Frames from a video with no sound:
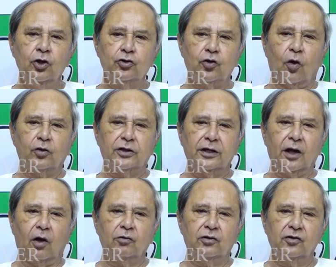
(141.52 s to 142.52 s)
sorting
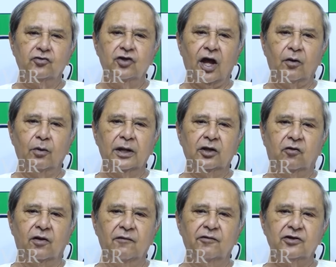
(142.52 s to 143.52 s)
out the genuine
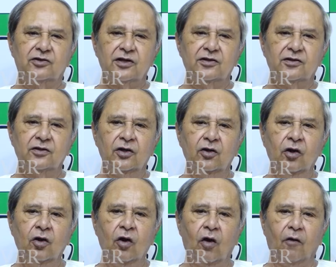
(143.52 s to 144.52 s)
grievances
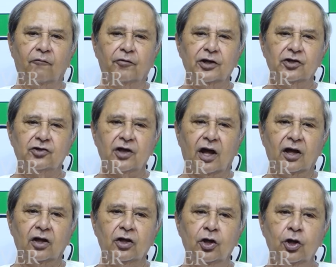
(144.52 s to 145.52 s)
of
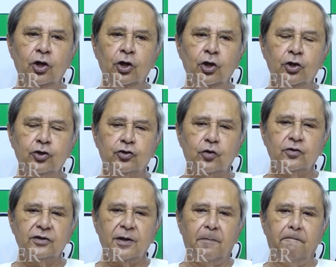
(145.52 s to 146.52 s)
Orissa
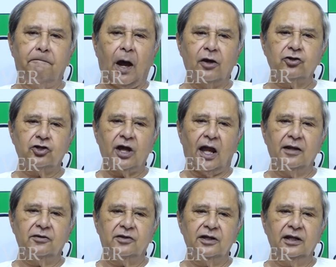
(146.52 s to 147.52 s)
your
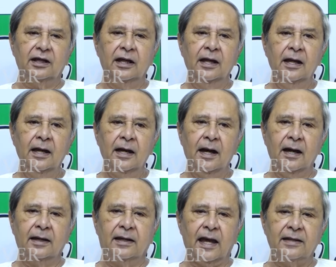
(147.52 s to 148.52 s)
impartiality
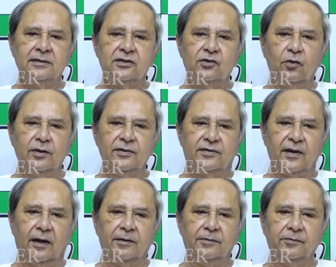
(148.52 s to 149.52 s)
against
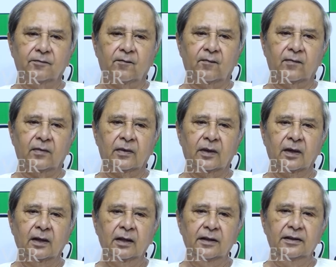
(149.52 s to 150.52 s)
Odisha.
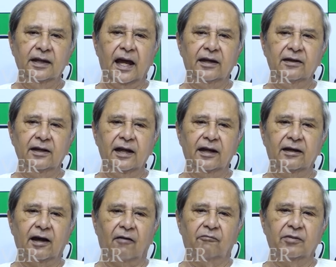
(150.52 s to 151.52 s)
The NDA
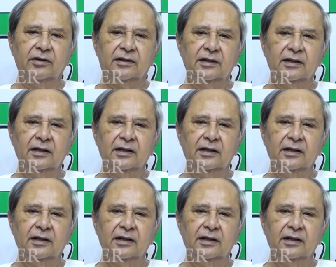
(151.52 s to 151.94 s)
government